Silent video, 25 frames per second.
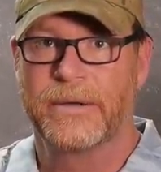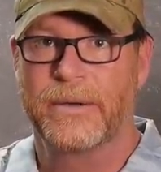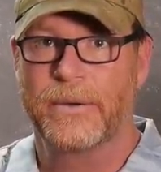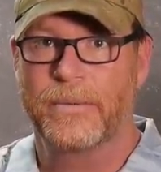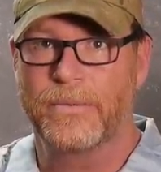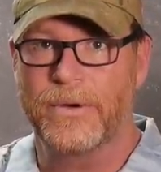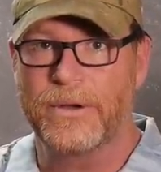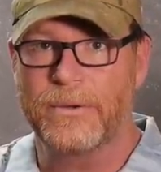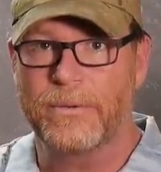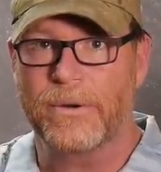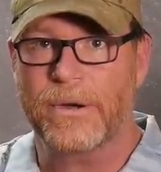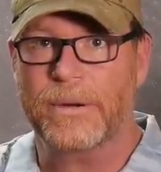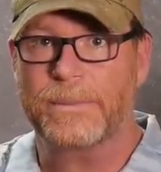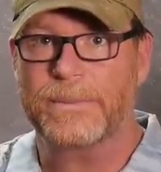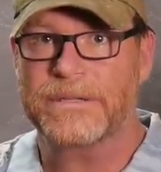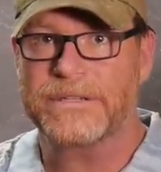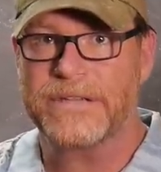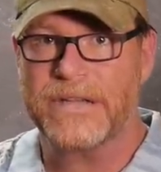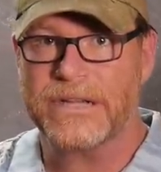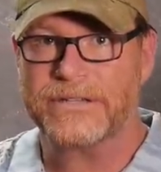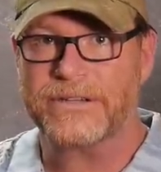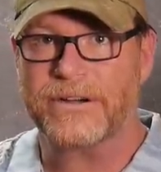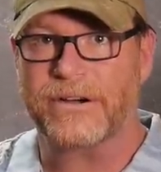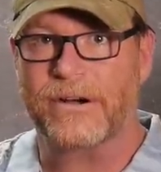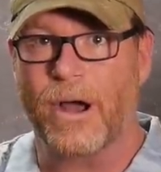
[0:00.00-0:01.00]
we want to
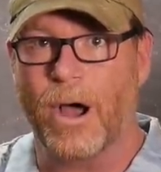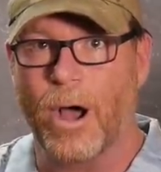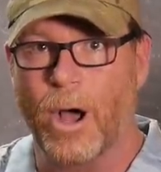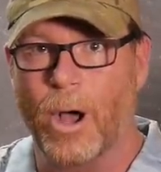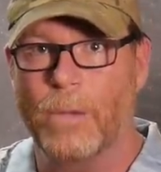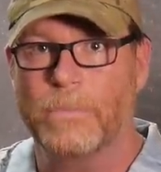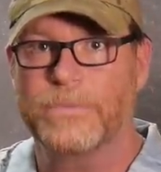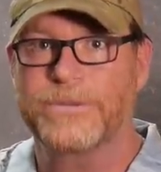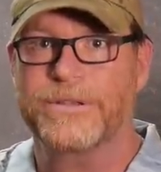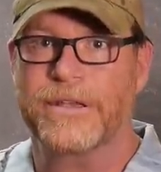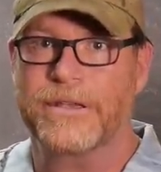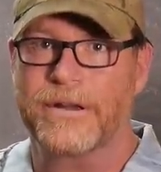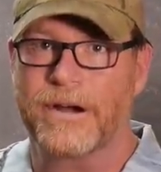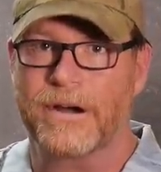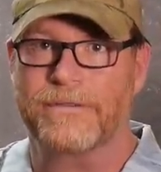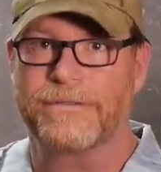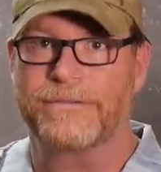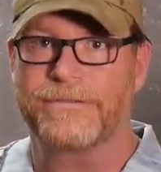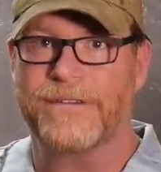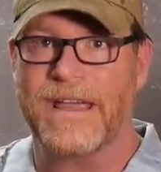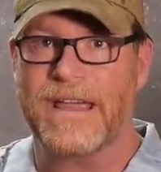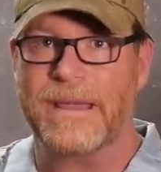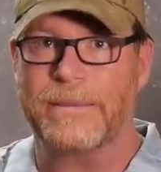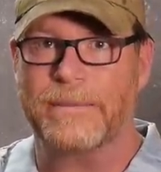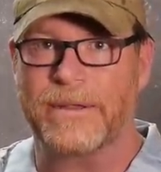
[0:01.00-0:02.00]
protect our homes and our
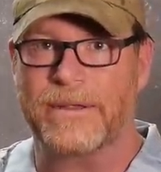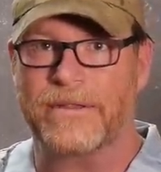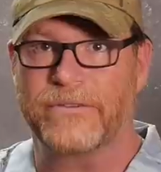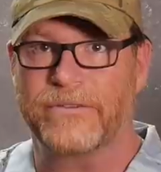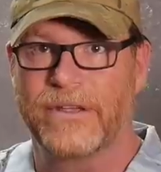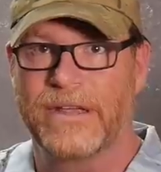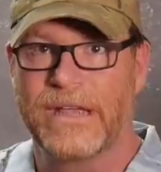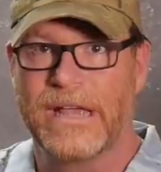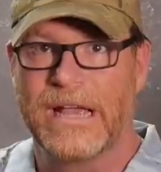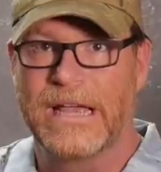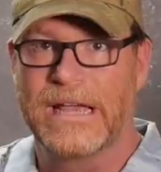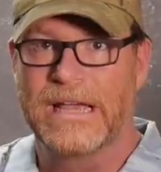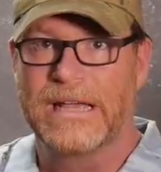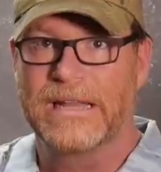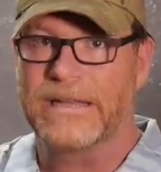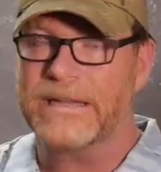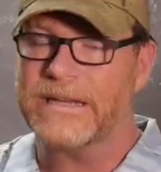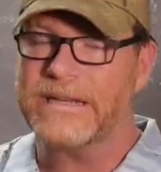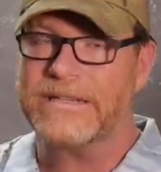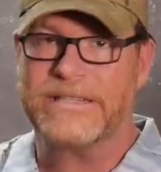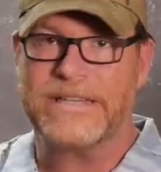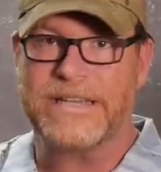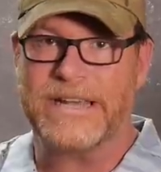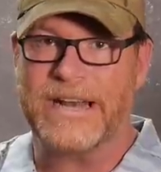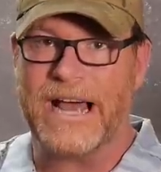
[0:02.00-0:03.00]
families.
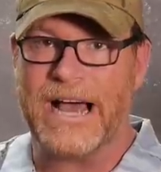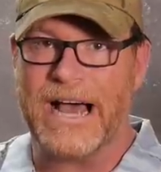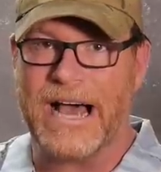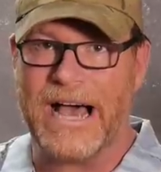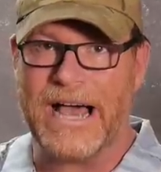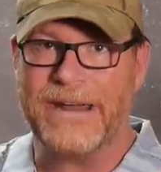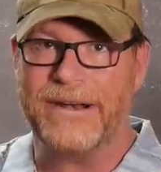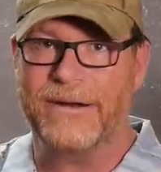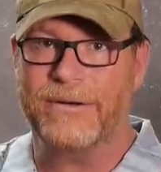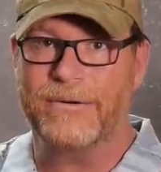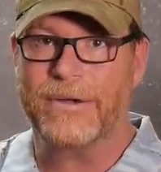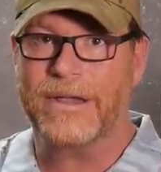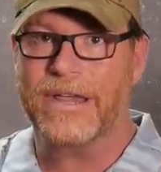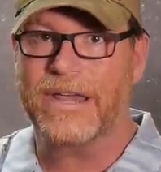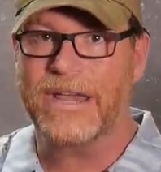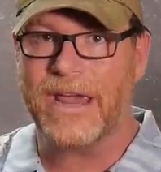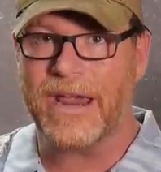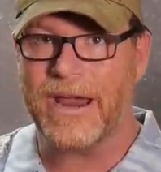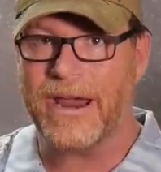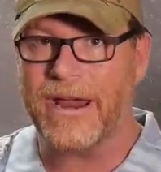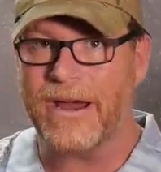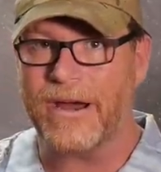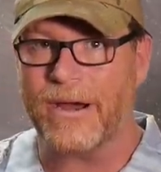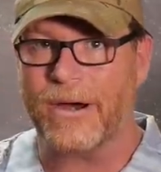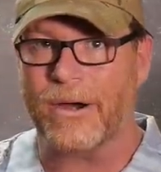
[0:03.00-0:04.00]
Like I said, I don't
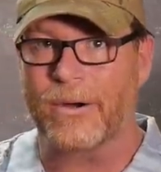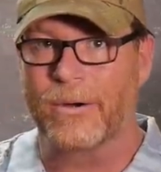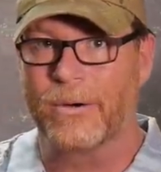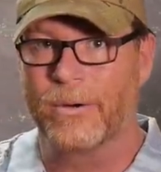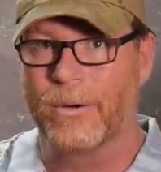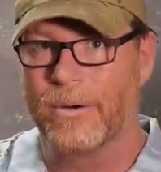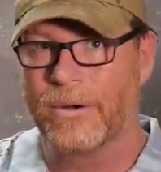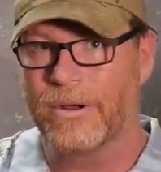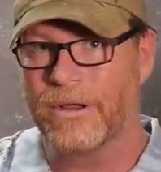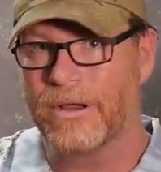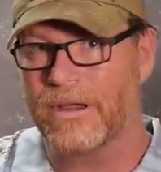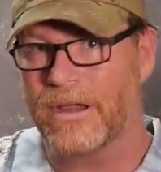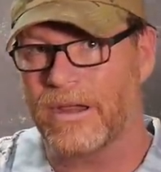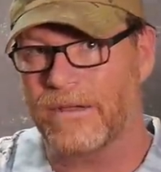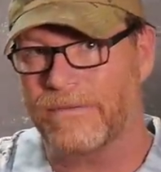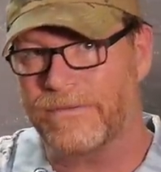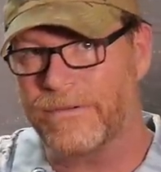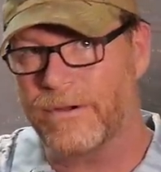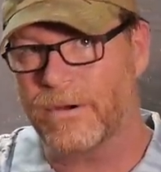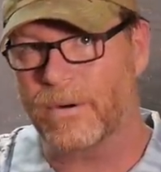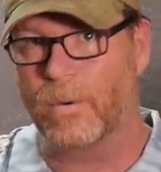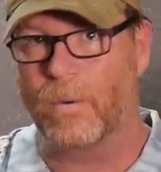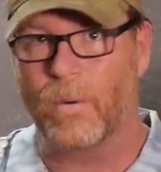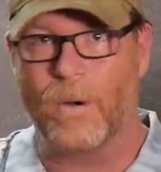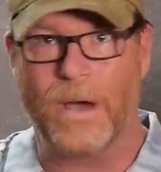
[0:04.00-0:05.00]
care if
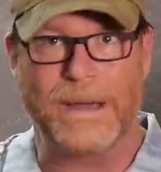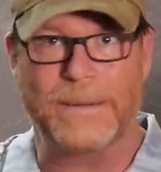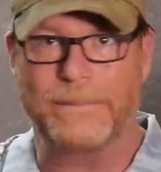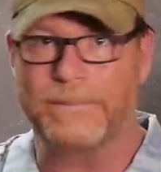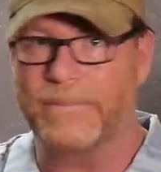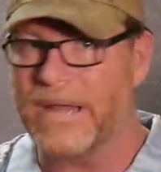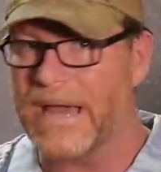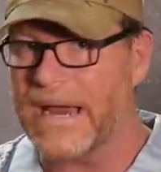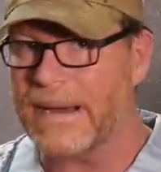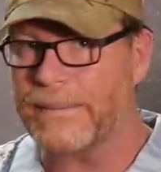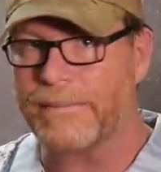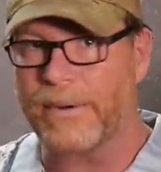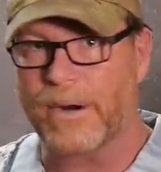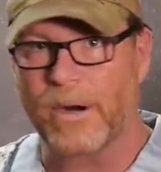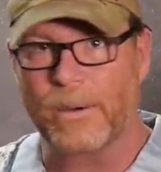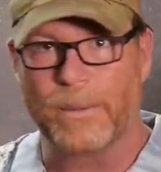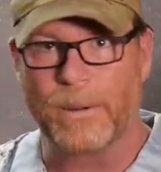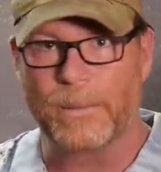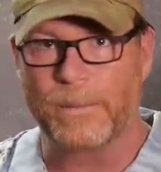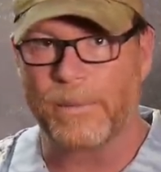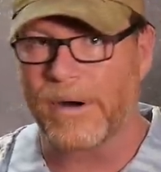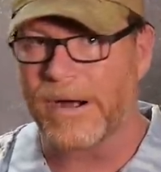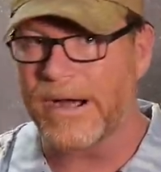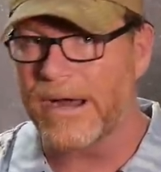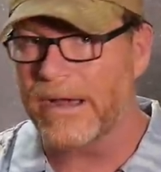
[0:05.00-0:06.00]
you're white, black,
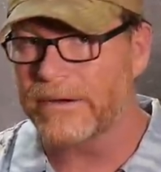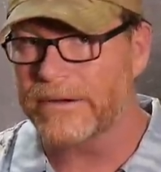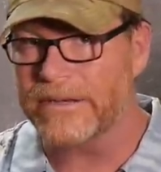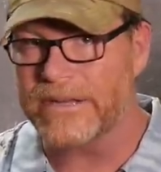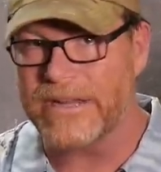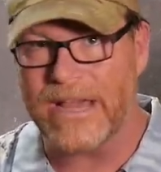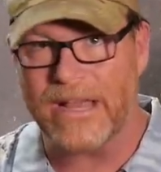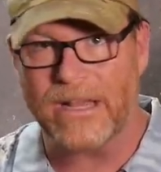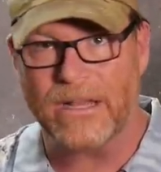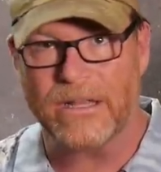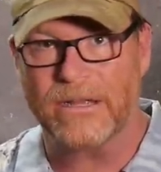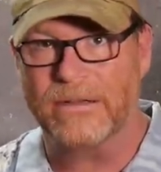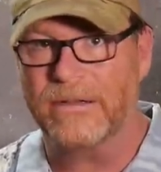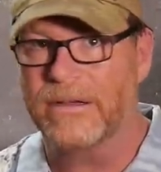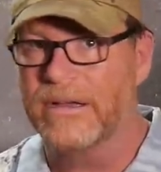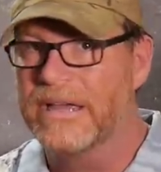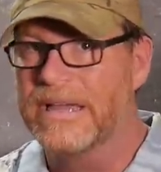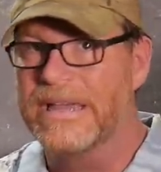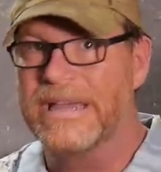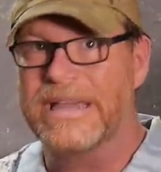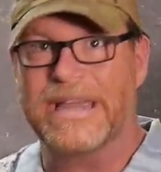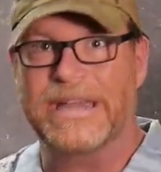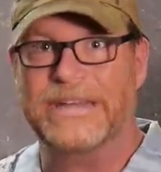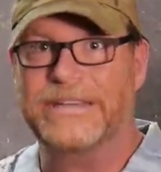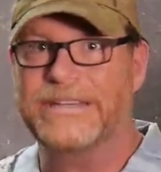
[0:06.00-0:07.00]
purple, brown, yellow,
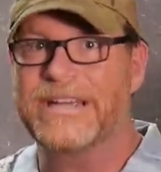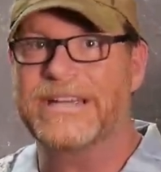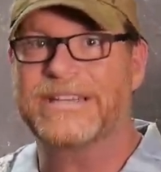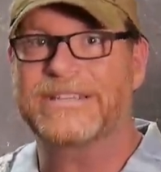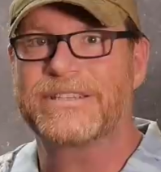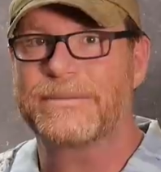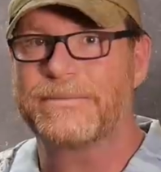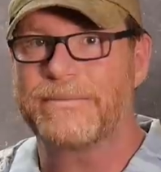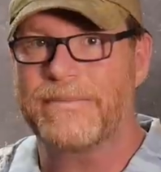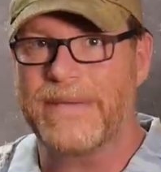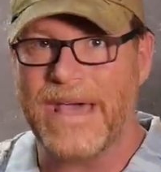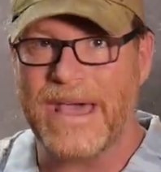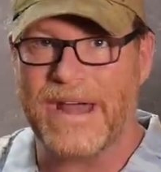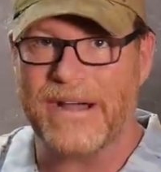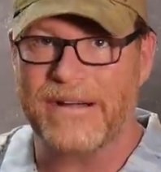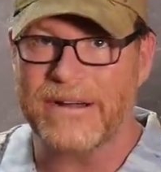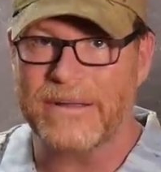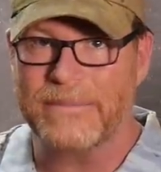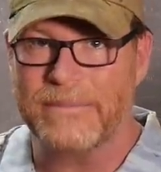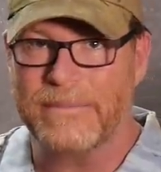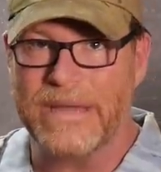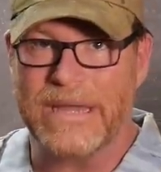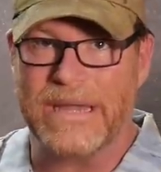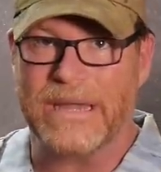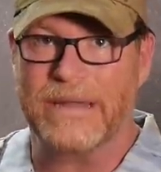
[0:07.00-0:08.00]
it doesn't matter
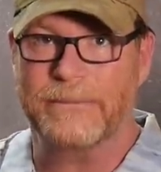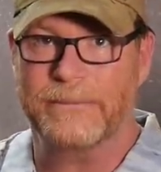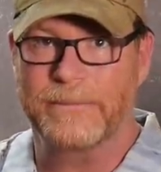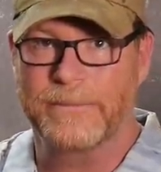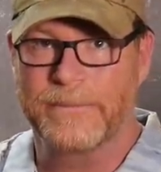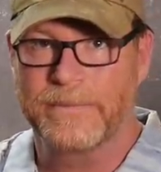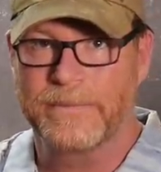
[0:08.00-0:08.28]
to me.